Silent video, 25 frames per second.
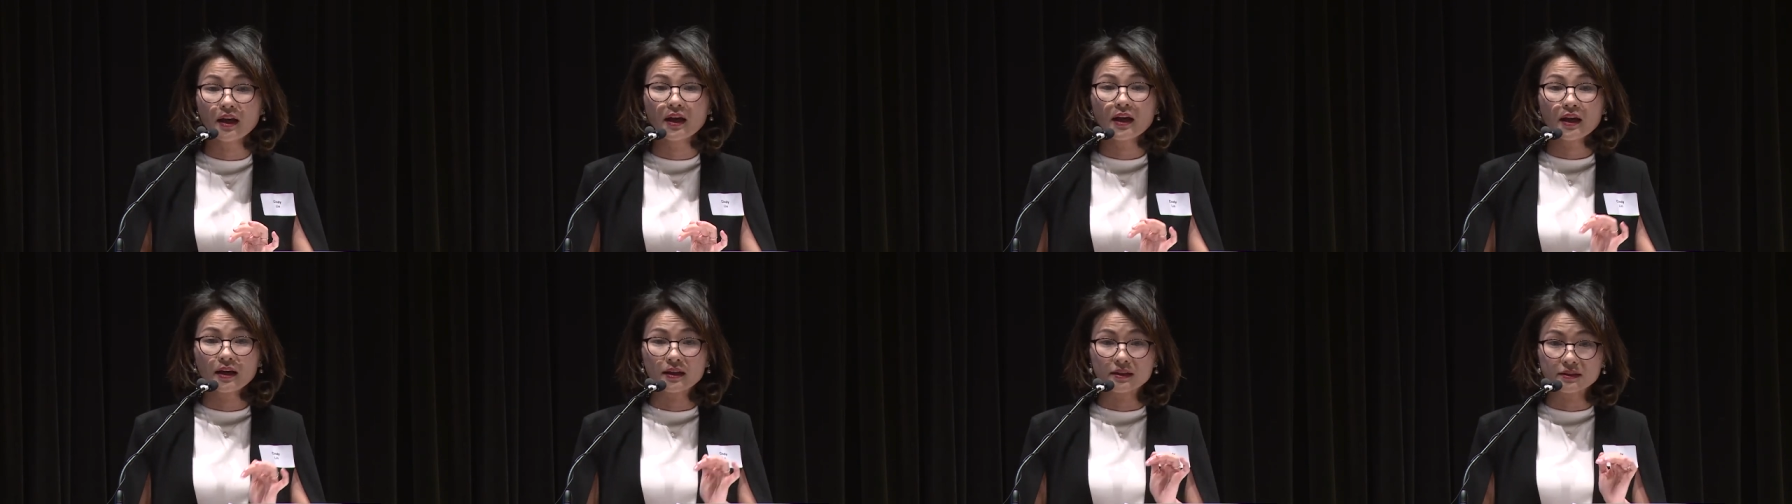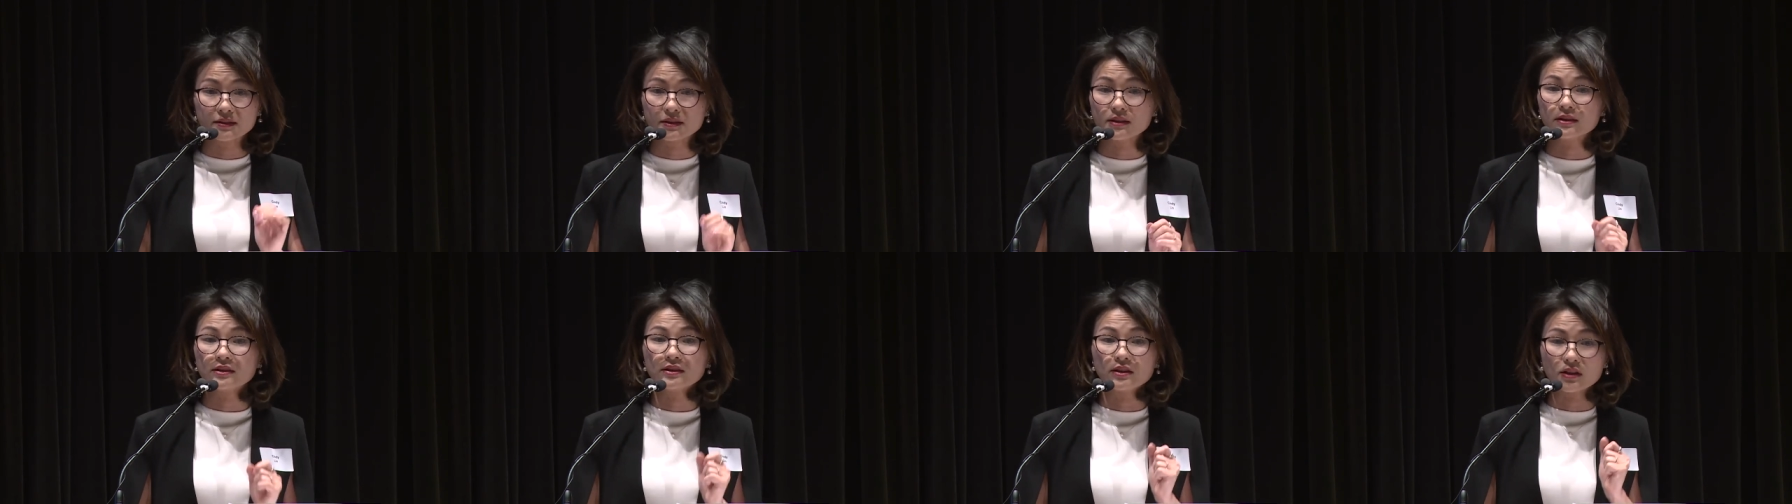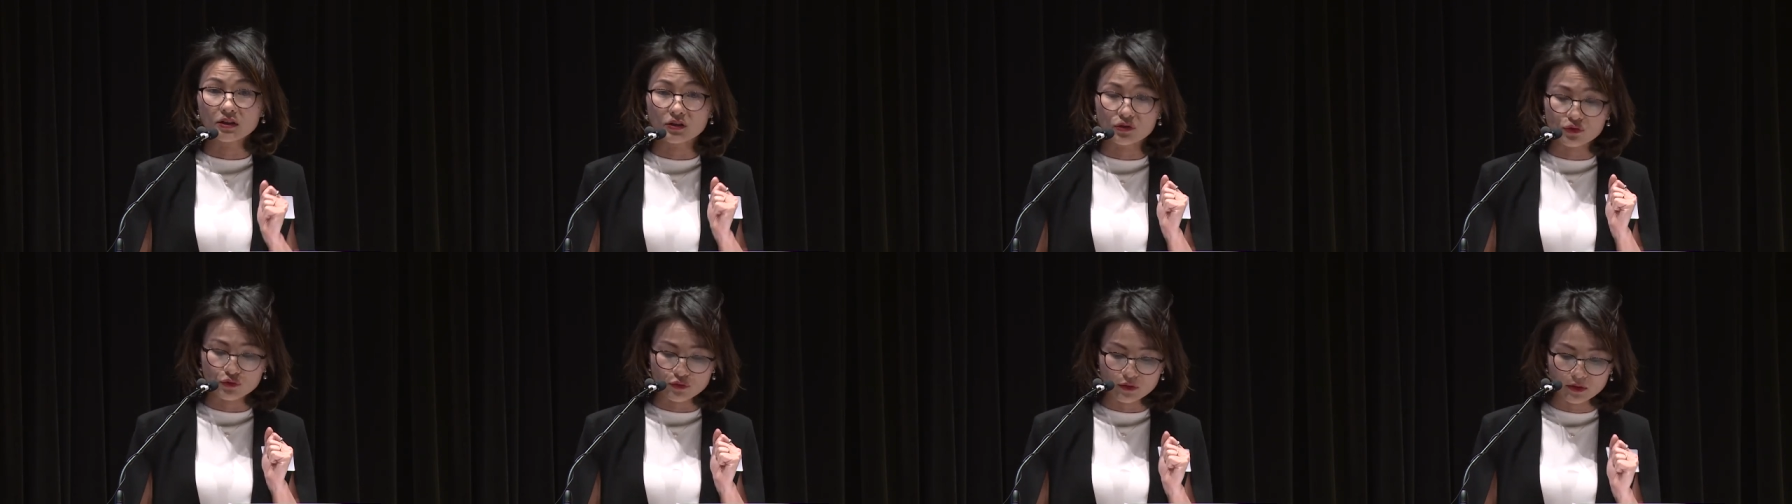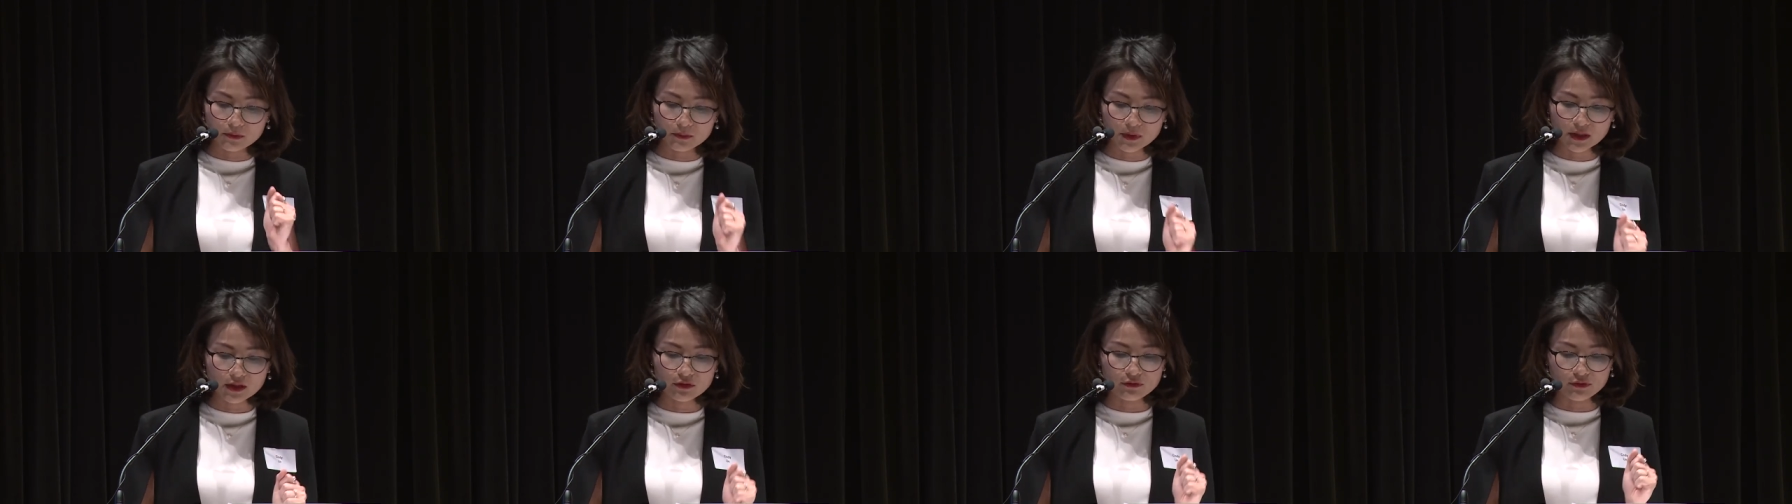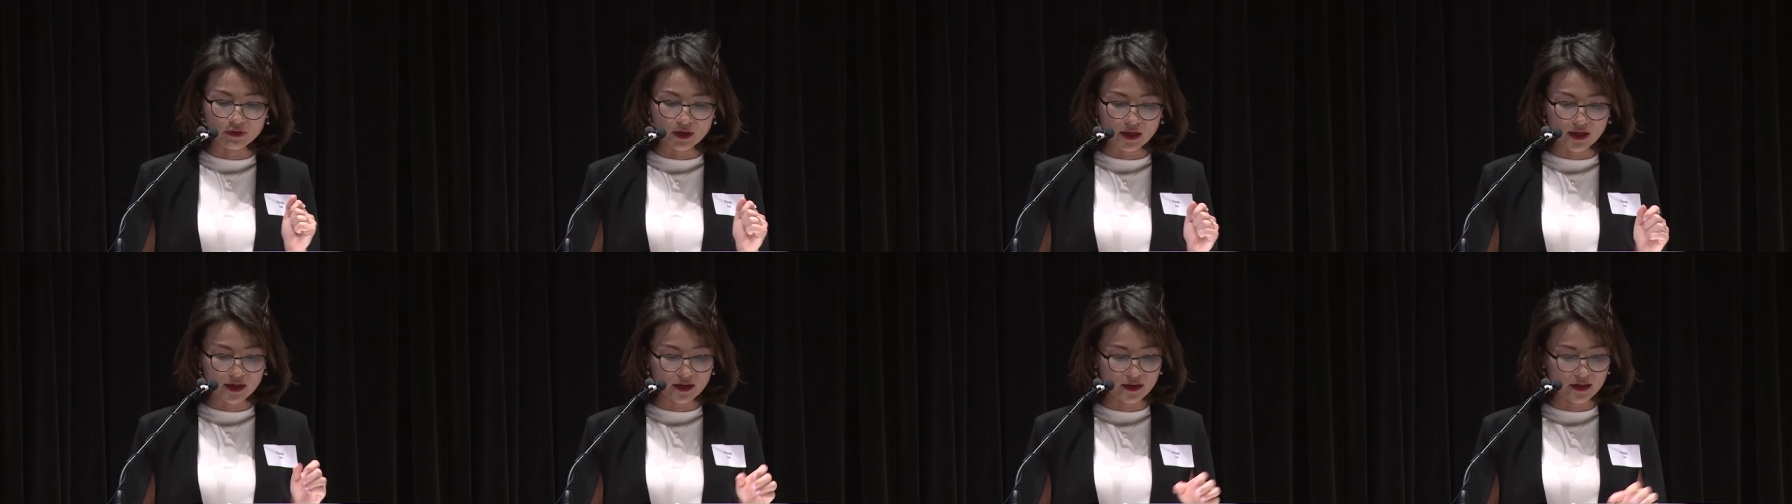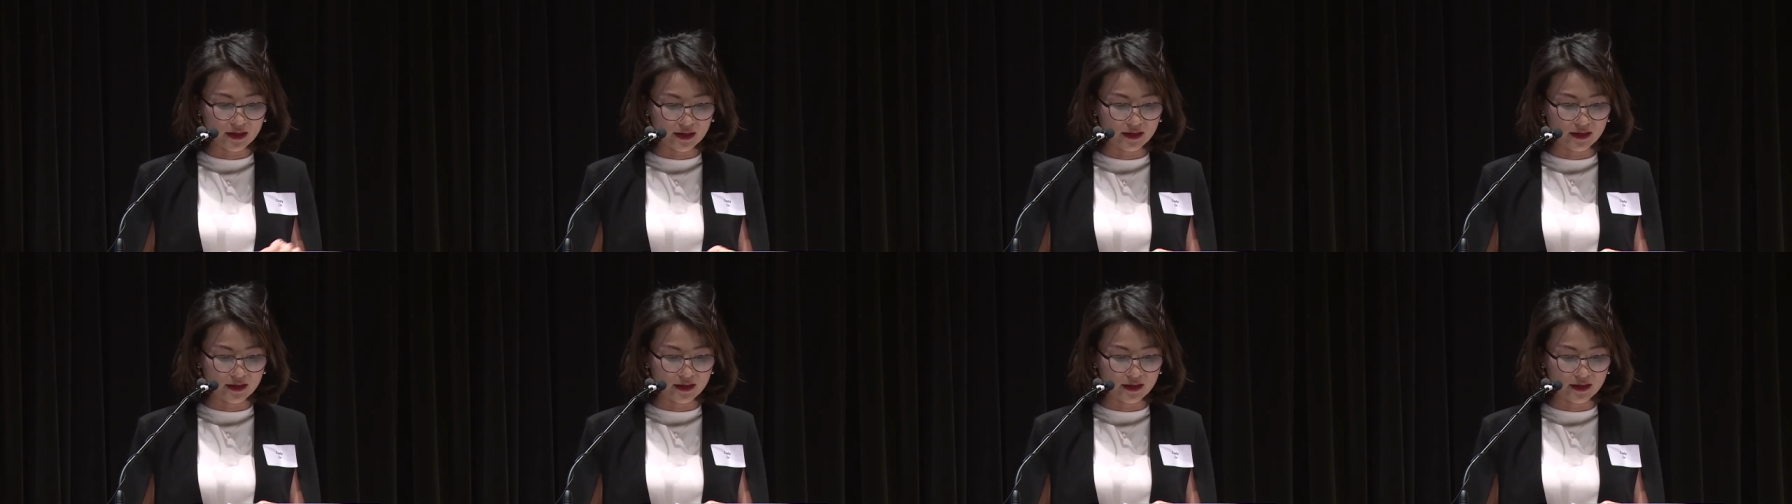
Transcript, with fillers: because it's extremely rare